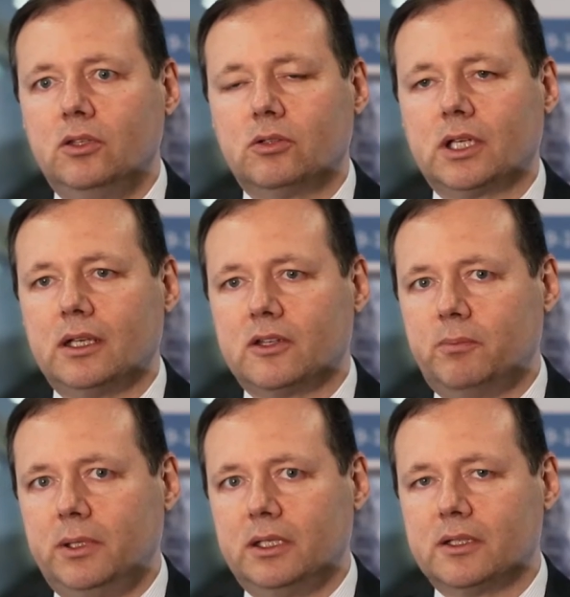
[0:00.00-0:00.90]
You can
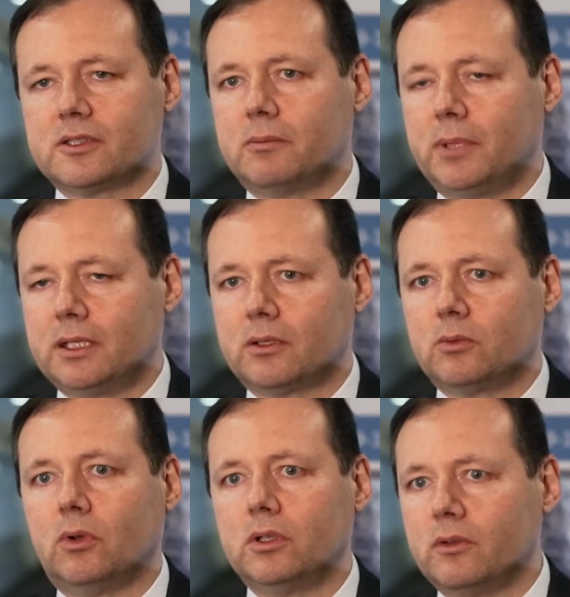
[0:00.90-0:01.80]
experience a better
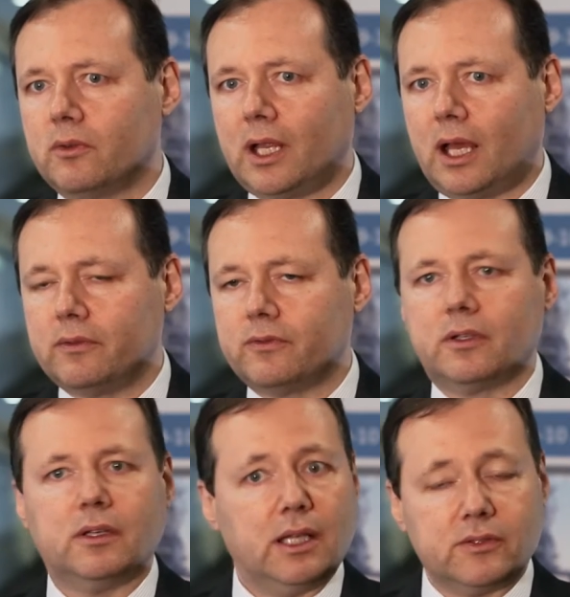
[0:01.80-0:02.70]
quality of life,
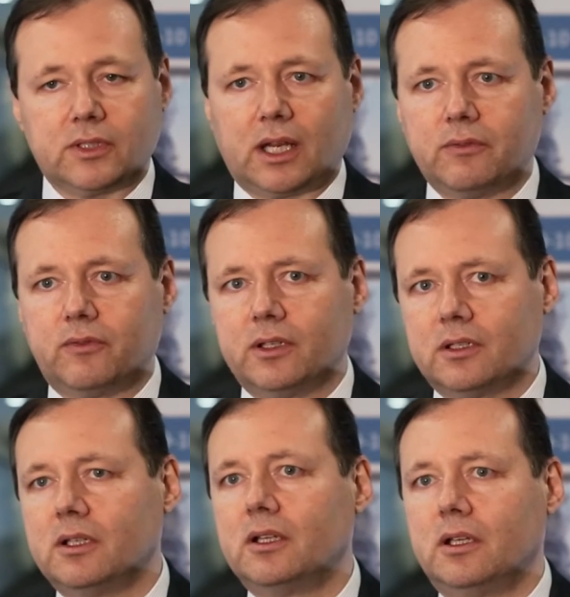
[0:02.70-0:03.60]
less traffic,
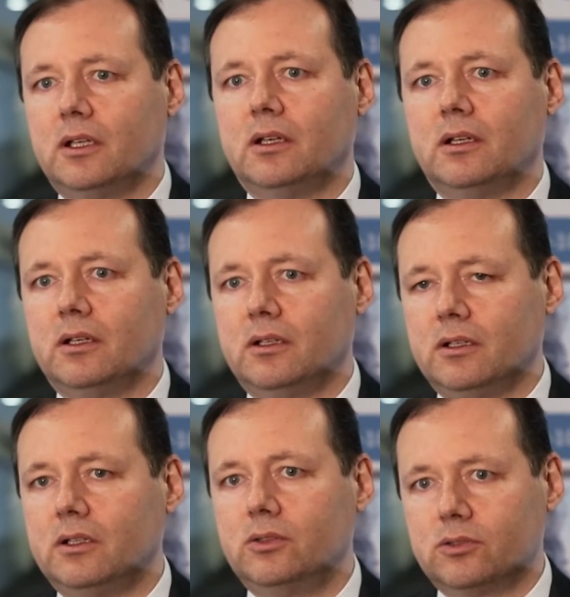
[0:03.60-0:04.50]

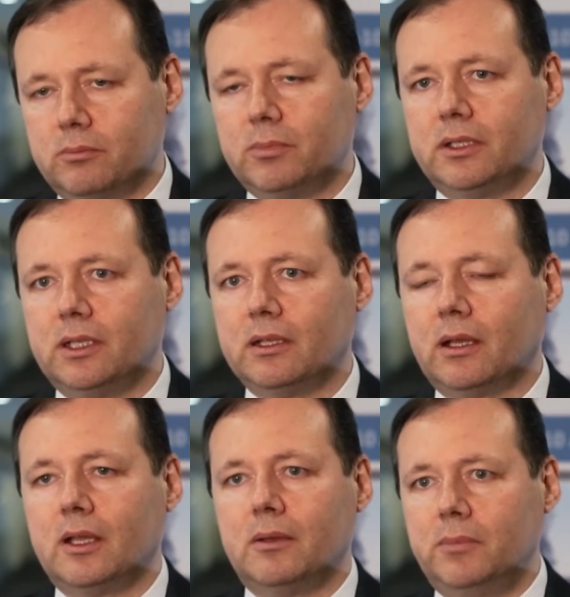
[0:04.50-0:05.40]
uh, using big
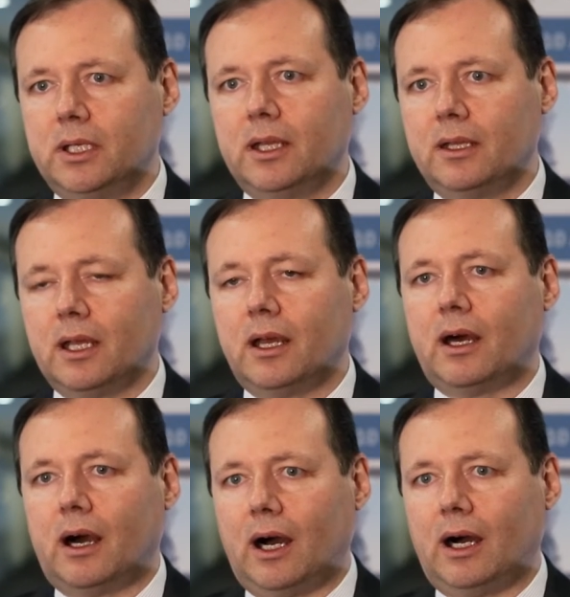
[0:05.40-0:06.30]
data. Big
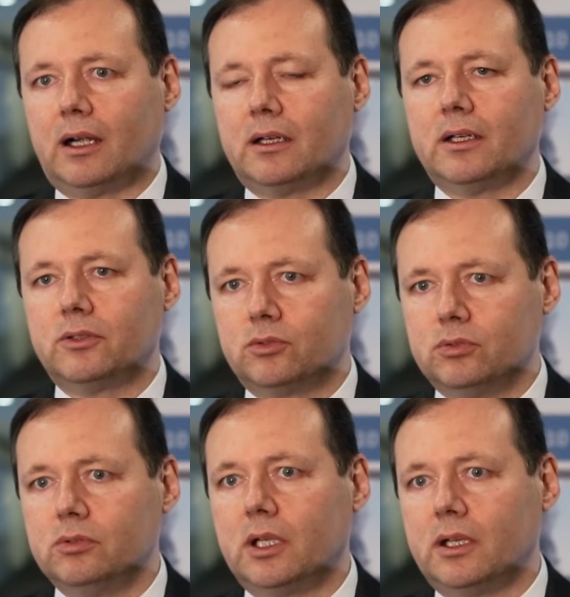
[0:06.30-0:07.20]
data are a
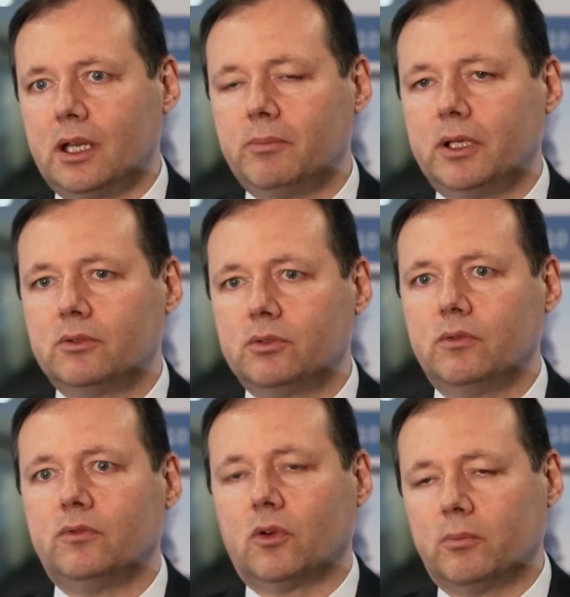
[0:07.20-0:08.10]
tool, an enabling
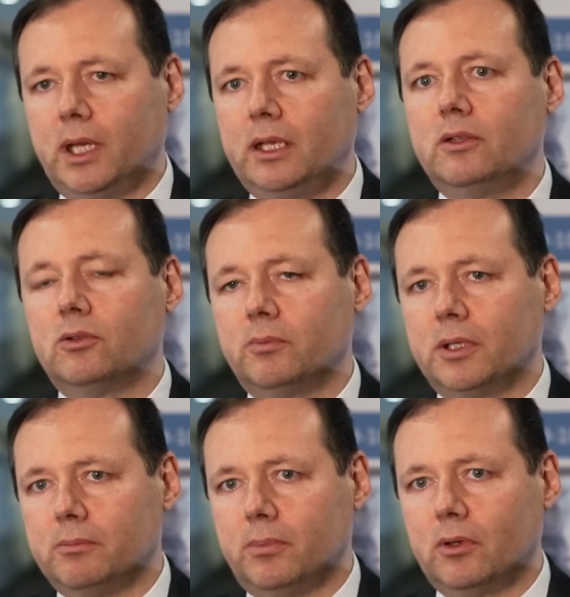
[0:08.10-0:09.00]
tool for many
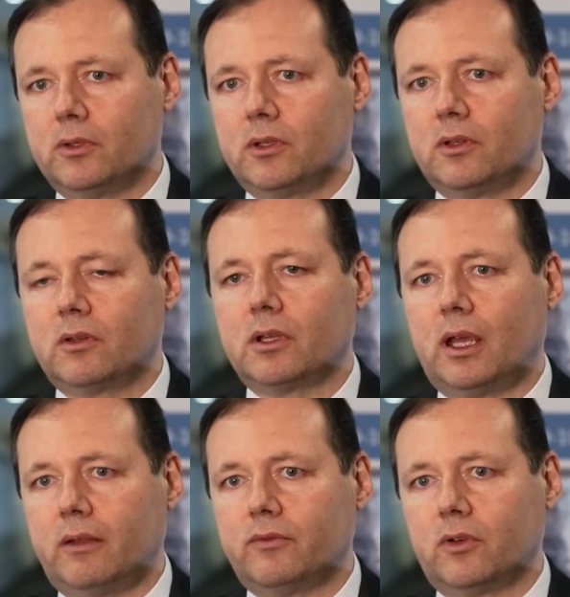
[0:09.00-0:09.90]
European policies
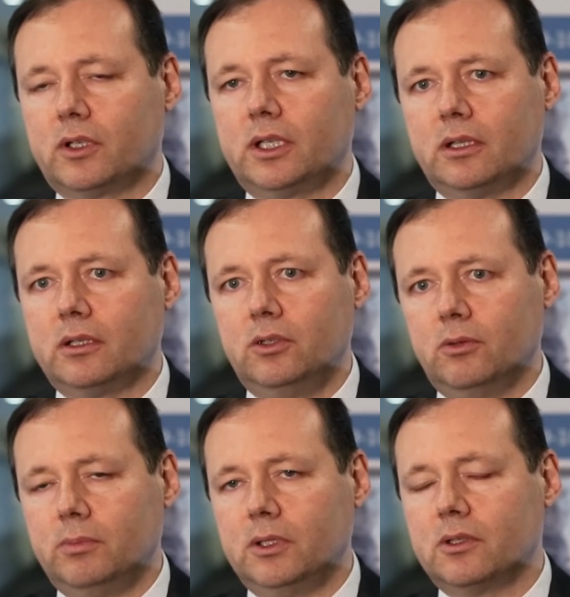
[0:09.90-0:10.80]
and for creating
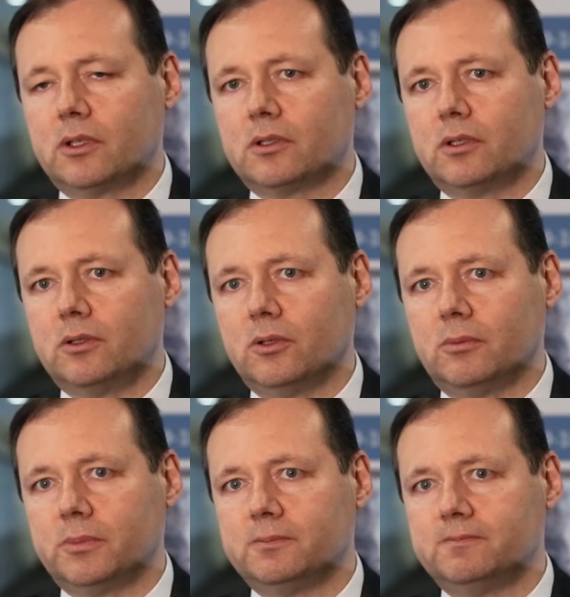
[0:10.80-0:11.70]
new business in
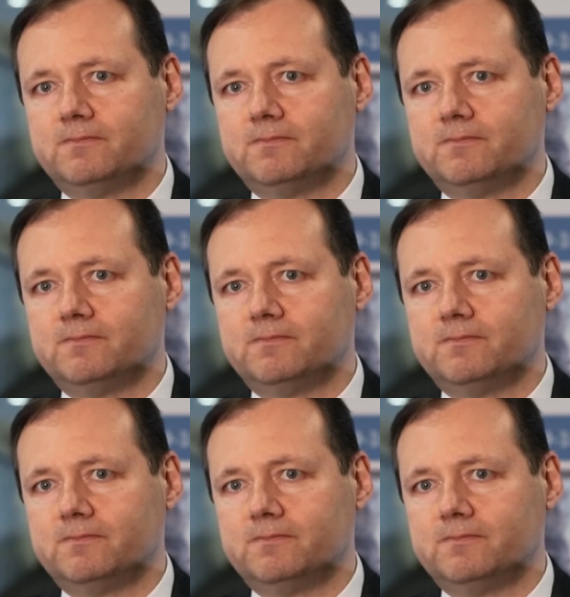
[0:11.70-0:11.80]
Europe.